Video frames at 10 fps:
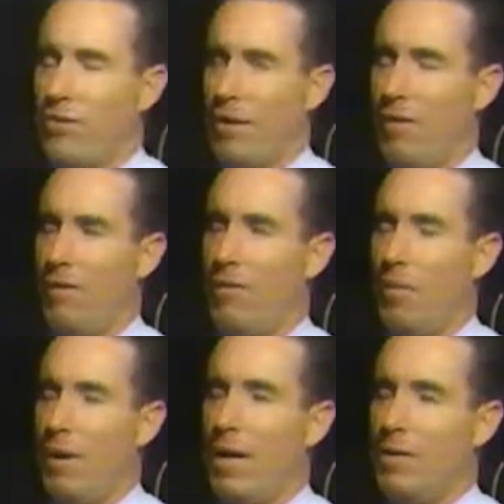save
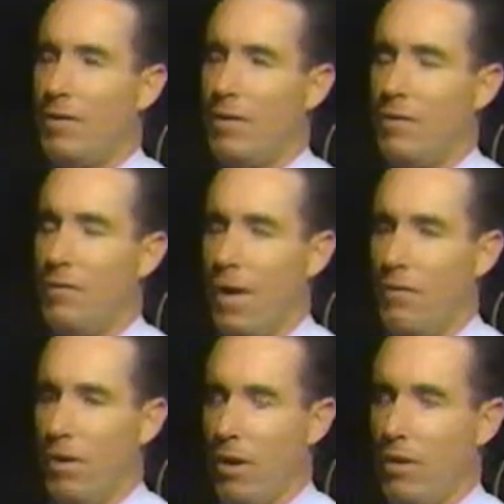about uh,
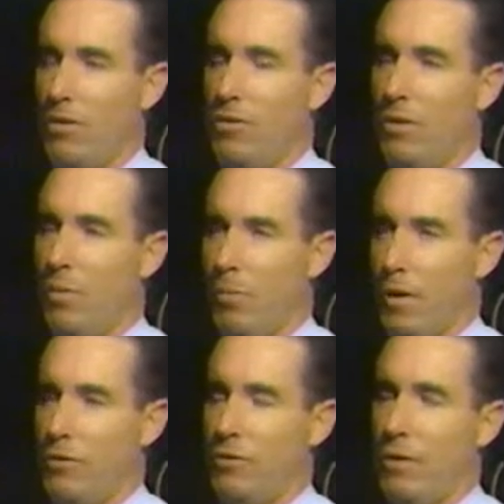$5 on the
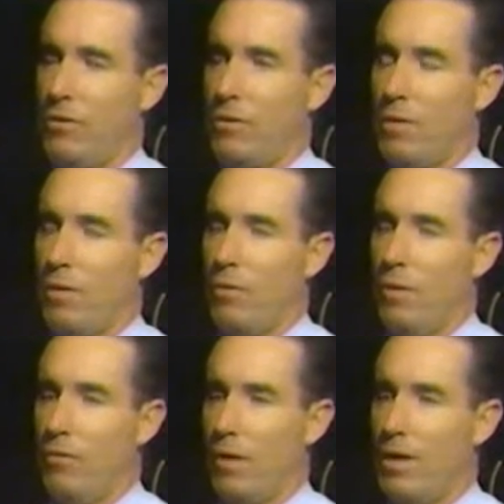process, uh,
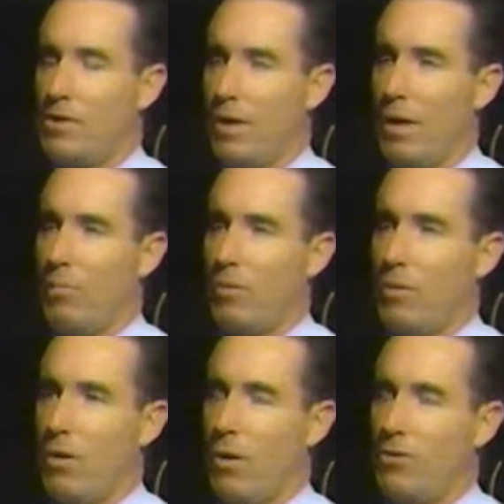where the flash lamp
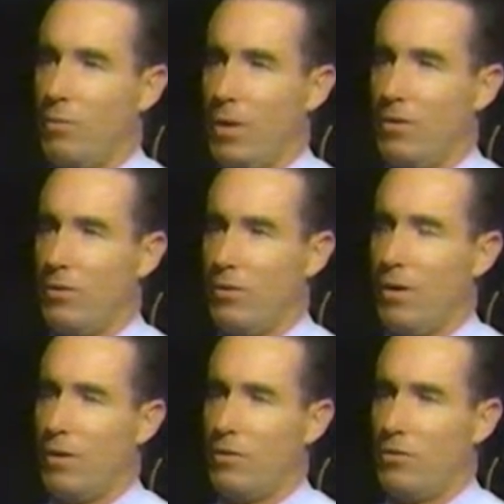will cost about $2
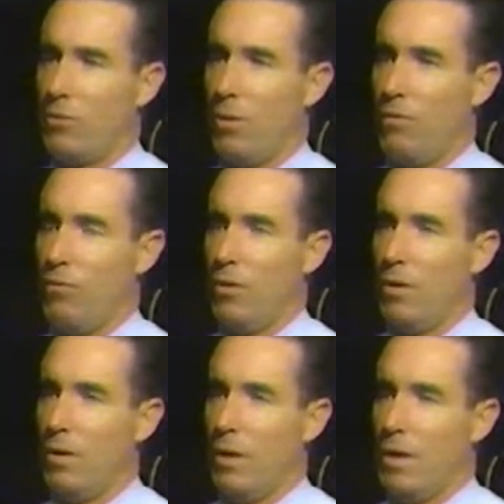a square
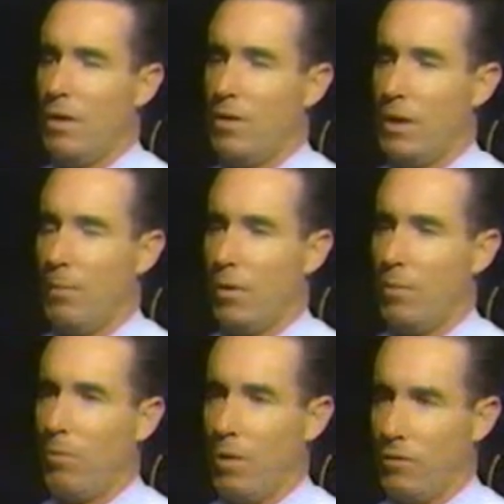foot. The
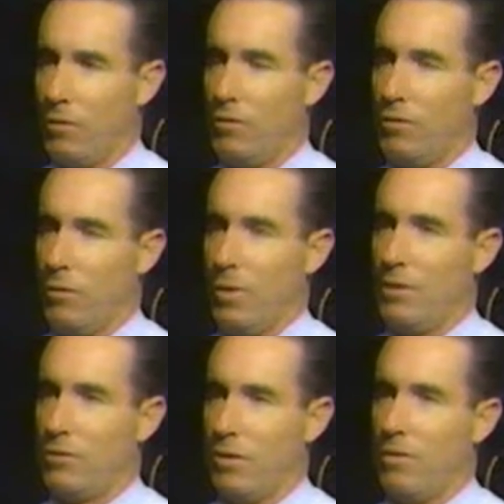chemical process is
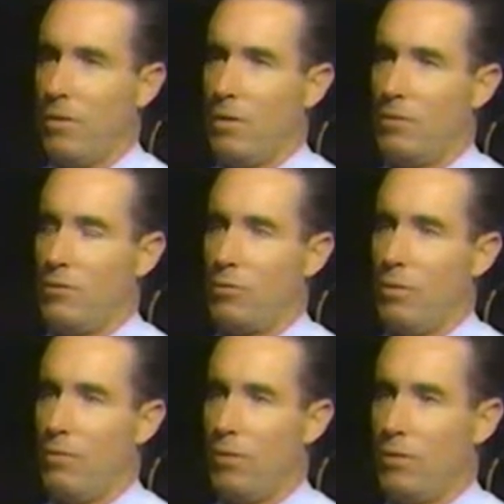about $7 a
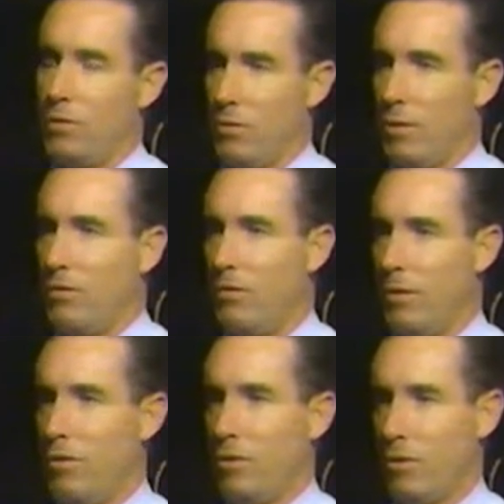square foot. So you can
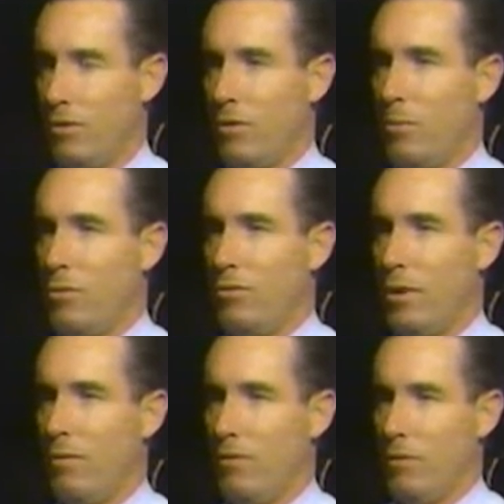see there's a considerable
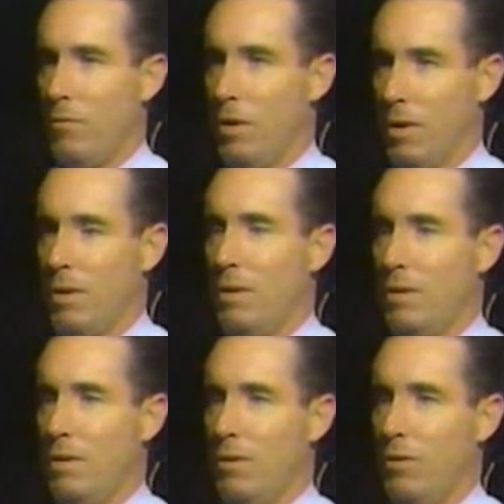savings in money
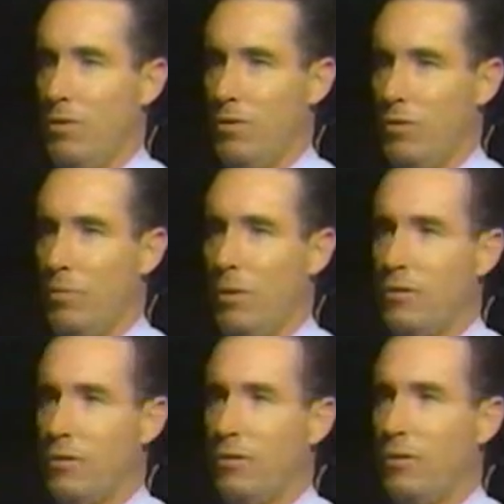uh, over the two
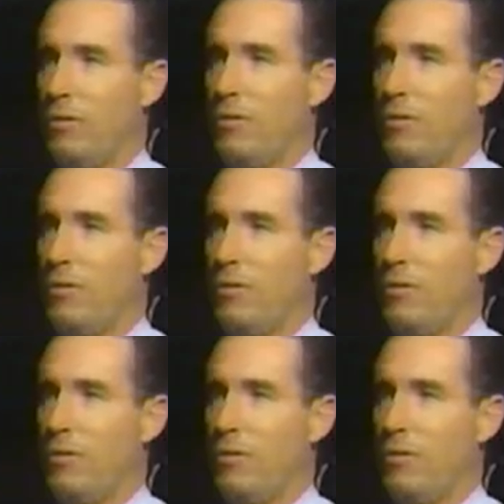processes.